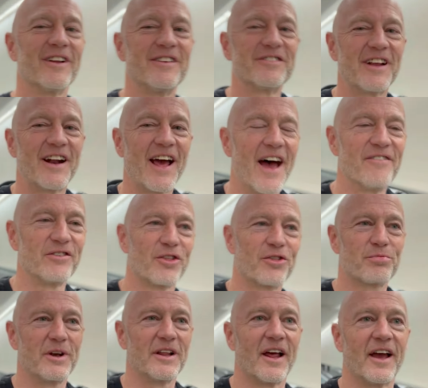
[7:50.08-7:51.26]
instead of having
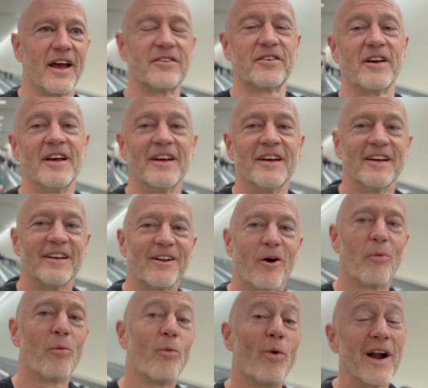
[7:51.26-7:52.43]
three legs, you know,
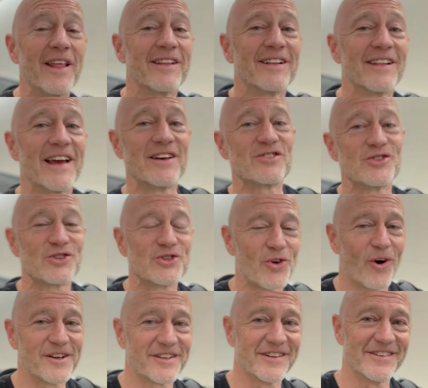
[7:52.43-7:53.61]
one of the legs is
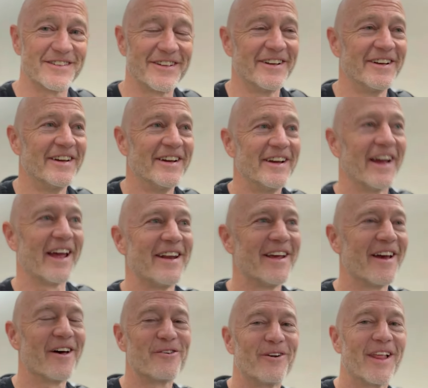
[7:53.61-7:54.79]
shortened and the
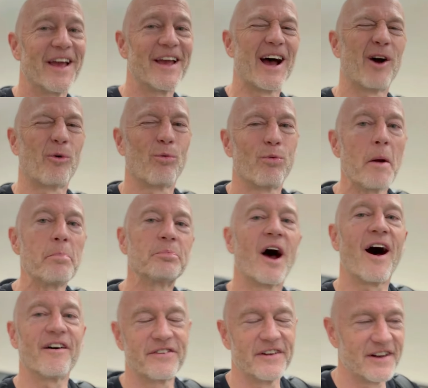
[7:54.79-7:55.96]
other leg got ripped
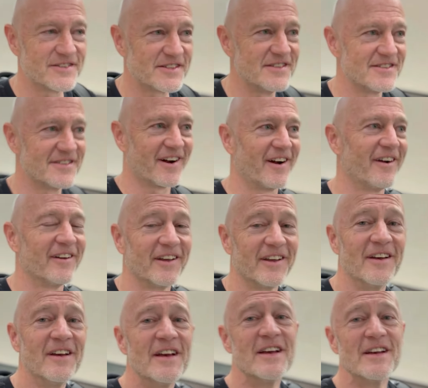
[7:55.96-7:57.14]
off in its entirety.
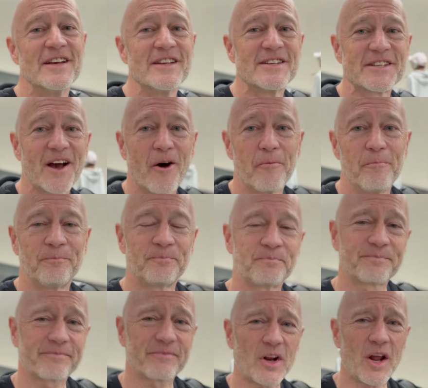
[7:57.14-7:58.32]
So
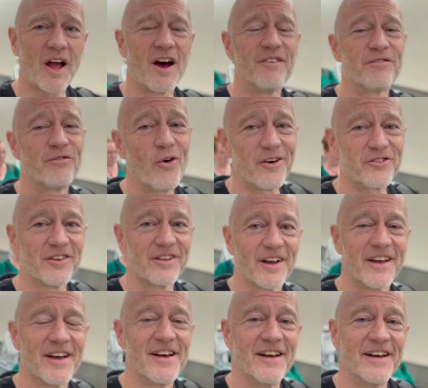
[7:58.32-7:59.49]

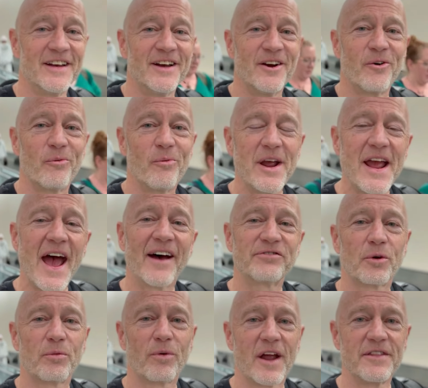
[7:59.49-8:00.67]
unfortunately, we have
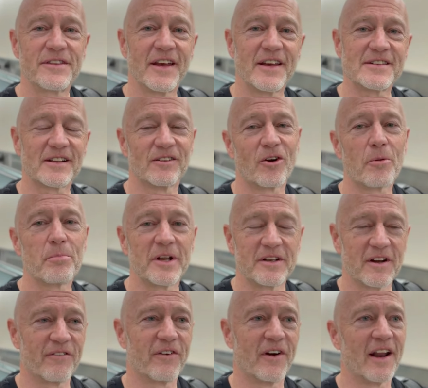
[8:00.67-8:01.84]
to run things a little bit
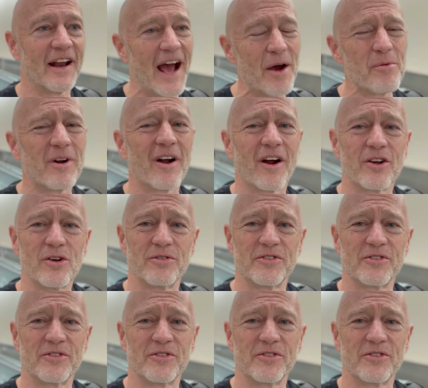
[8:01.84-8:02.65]
different. And I would argue